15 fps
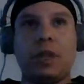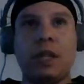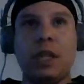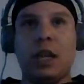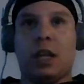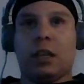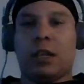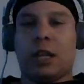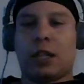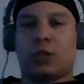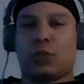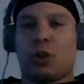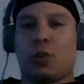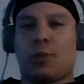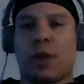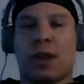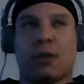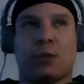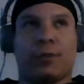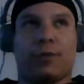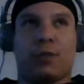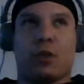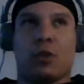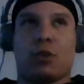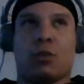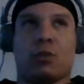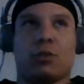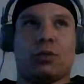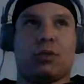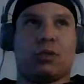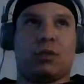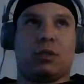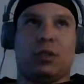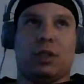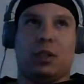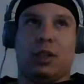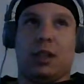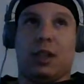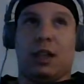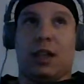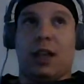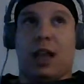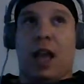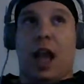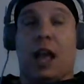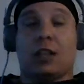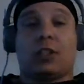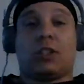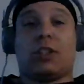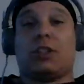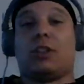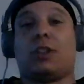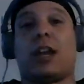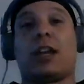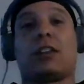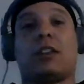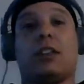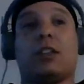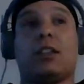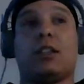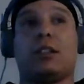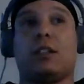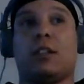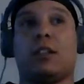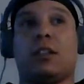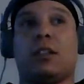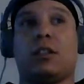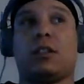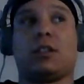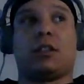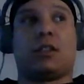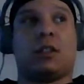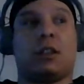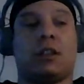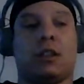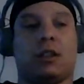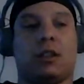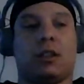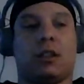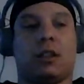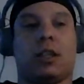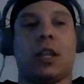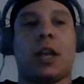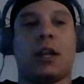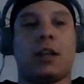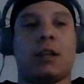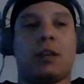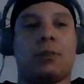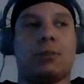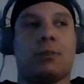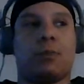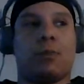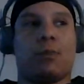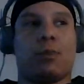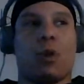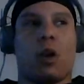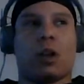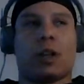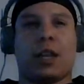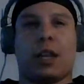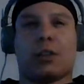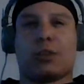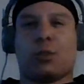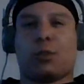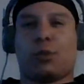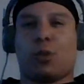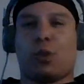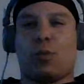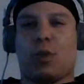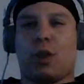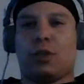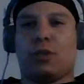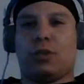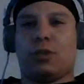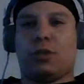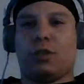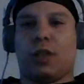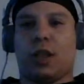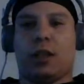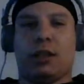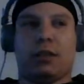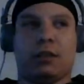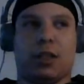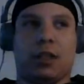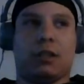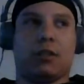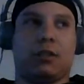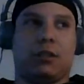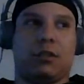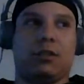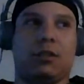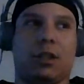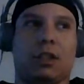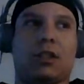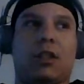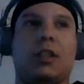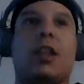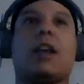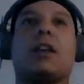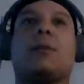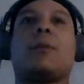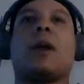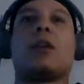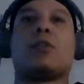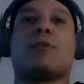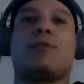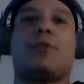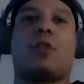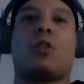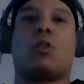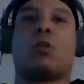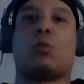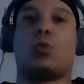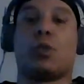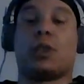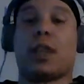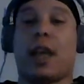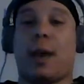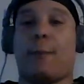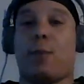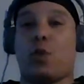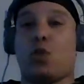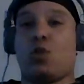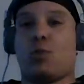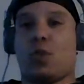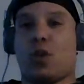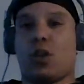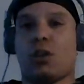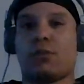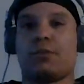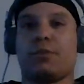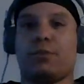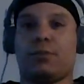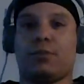Electro microphones. I still like the Yeti Broadcaster Pro bundle. Like, it's a Yeti microphone with that boom arm.